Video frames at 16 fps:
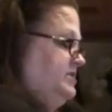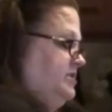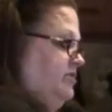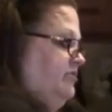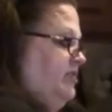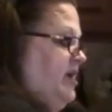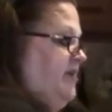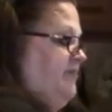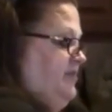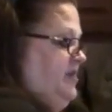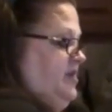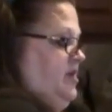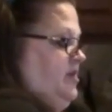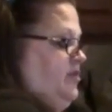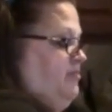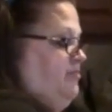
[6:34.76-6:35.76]
So Kevin and
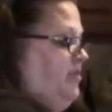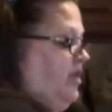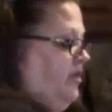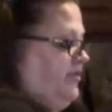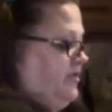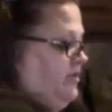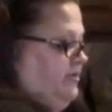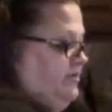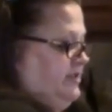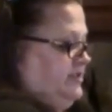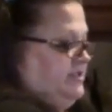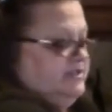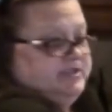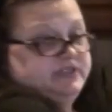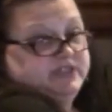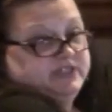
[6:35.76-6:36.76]
I are both going
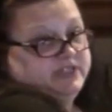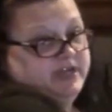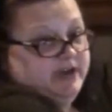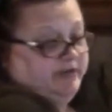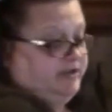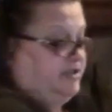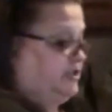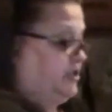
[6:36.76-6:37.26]
to sit down and